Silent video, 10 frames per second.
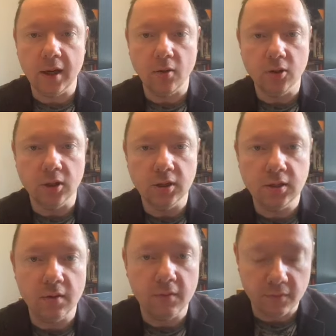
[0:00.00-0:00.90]
now
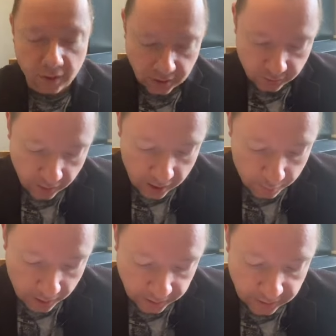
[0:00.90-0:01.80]
just fix
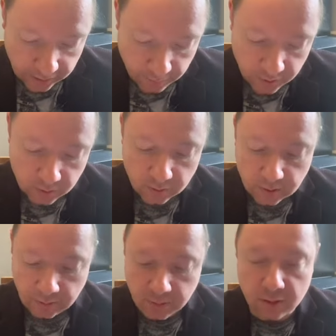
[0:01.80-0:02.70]
that by times
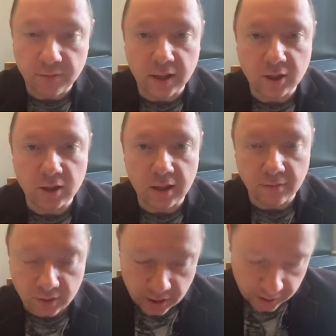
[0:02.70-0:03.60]
and effects they
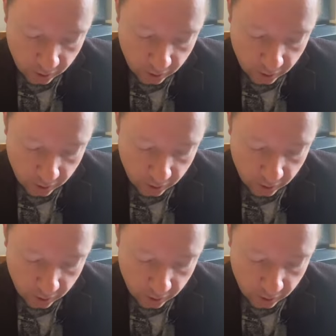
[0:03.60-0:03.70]
haven't taken